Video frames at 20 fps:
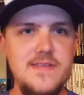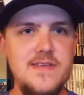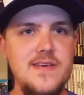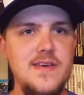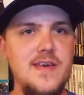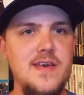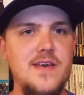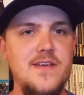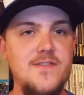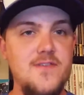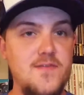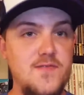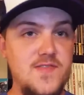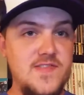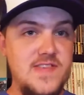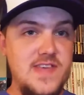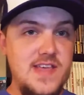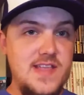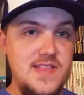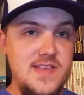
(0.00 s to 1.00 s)
So if you're
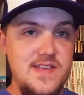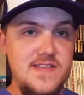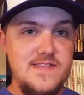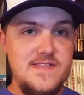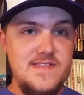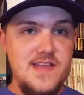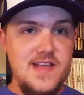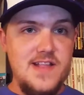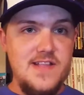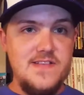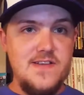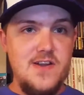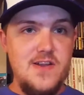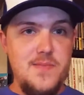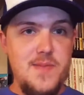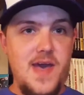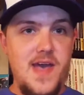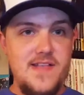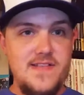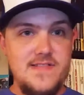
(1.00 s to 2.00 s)
seeing this and it's already
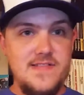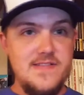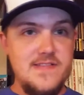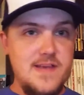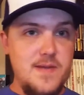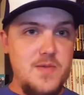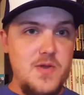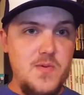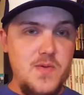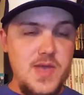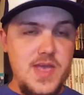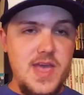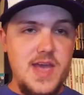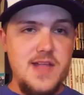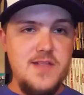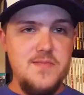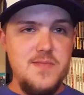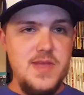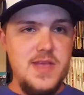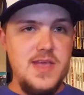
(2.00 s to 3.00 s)
past this coming weekend,